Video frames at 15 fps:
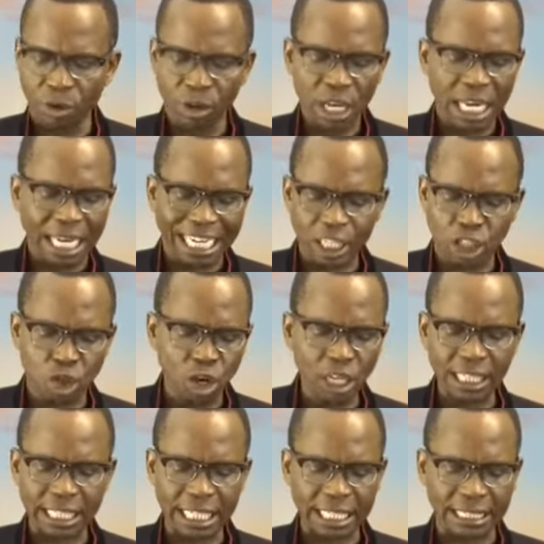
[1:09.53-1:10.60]

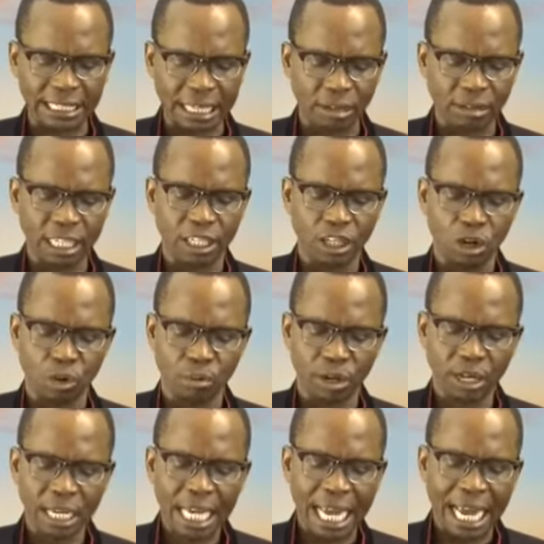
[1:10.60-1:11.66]
Rejoicing sounded normal.